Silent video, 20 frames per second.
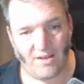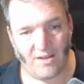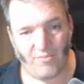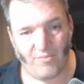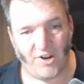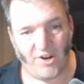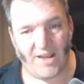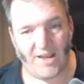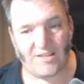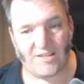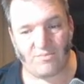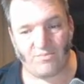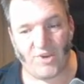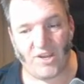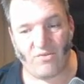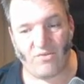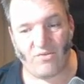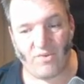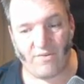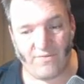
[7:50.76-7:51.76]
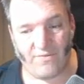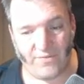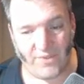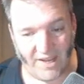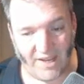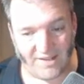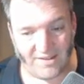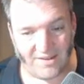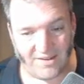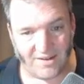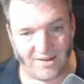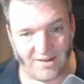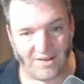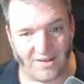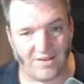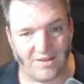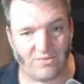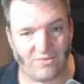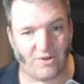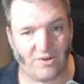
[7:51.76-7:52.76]
but it hasn't been reflected,
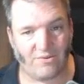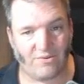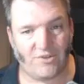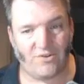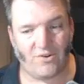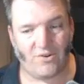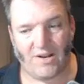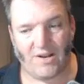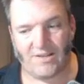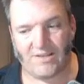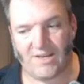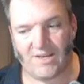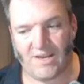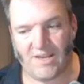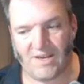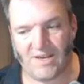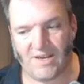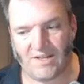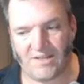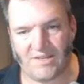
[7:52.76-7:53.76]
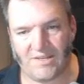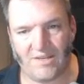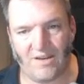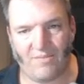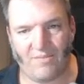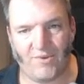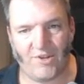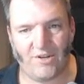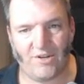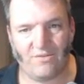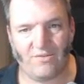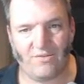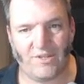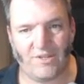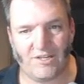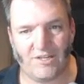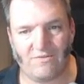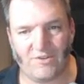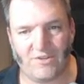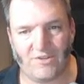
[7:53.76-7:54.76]
is what I was trying to say. You can see I've been doing
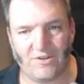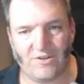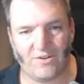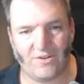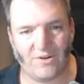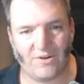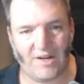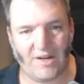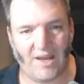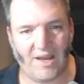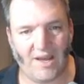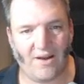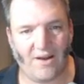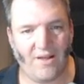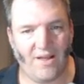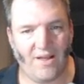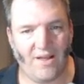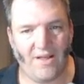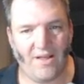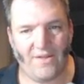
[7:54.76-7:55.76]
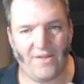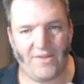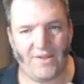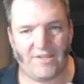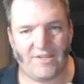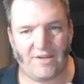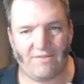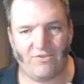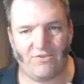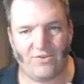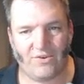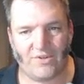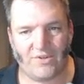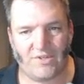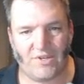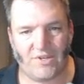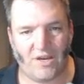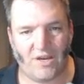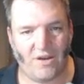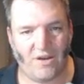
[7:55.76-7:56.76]
these for too long now. Let's have a look.
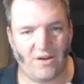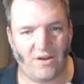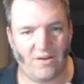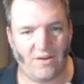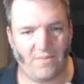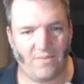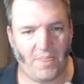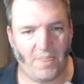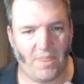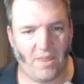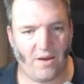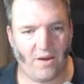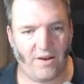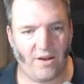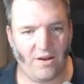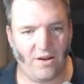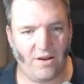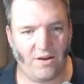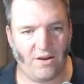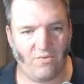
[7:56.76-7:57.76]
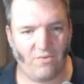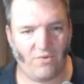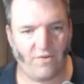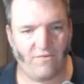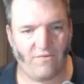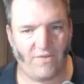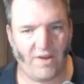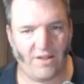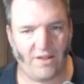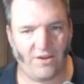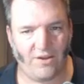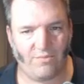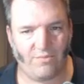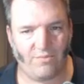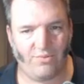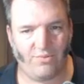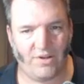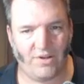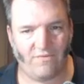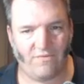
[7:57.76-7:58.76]
So I don't know what value to
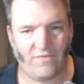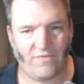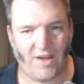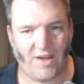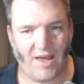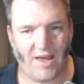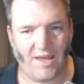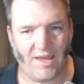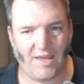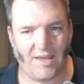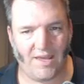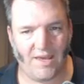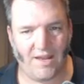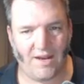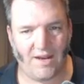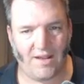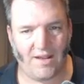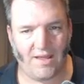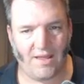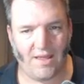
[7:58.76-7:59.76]
put in for a yet,